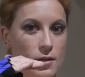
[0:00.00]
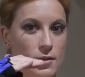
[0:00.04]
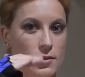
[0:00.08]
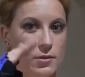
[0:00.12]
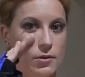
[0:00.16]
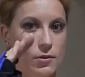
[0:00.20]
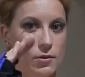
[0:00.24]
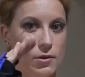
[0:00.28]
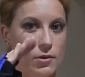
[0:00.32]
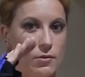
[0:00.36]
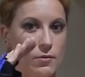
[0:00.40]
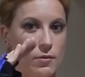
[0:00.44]

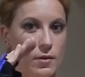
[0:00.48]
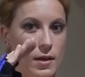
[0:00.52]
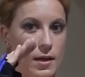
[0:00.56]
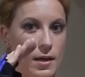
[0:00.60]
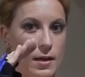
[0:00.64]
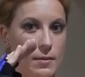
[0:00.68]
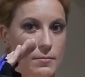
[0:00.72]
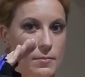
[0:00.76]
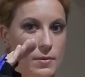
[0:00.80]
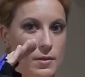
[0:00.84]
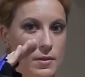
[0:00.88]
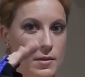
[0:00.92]
Don't go
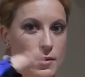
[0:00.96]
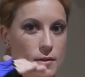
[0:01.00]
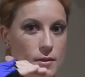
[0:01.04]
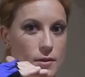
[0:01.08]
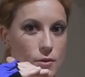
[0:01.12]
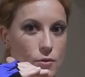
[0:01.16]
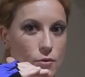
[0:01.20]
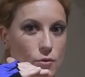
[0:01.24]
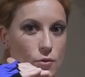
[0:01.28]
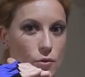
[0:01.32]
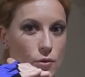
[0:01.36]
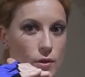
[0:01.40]

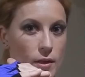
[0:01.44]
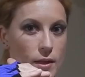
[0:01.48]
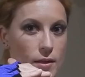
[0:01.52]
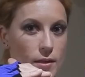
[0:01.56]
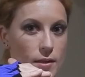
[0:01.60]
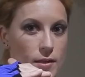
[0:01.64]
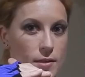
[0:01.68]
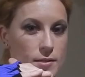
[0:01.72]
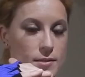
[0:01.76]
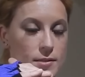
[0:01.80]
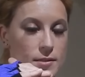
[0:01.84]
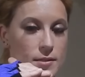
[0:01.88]
up, go like
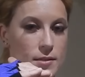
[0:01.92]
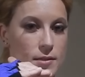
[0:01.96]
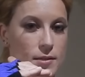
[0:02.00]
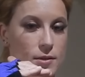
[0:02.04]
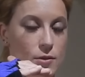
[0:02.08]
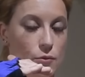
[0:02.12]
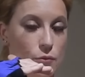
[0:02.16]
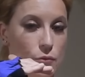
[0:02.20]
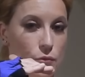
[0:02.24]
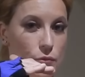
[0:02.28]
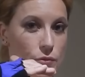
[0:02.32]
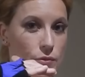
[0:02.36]
this,
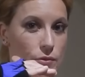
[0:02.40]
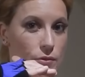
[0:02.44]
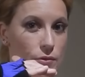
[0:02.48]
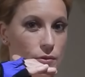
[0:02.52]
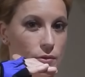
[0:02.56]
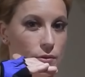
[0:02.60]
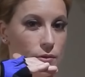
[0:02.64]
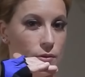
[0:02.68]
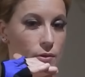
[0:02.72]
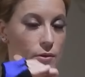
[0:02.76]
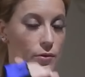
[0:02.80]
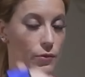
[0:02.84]

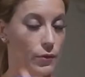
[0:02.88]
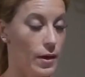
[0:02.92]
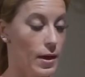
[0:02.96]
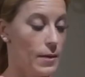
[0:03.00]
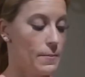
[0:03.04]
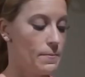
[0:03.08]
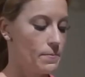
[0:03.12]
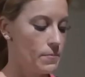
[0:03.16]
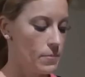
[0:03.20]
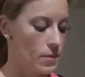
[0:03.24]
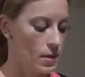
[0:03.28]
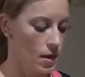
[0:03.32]

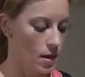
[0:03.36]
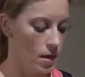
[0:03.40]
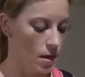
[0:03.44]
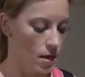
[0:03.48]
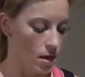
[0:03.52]
okay?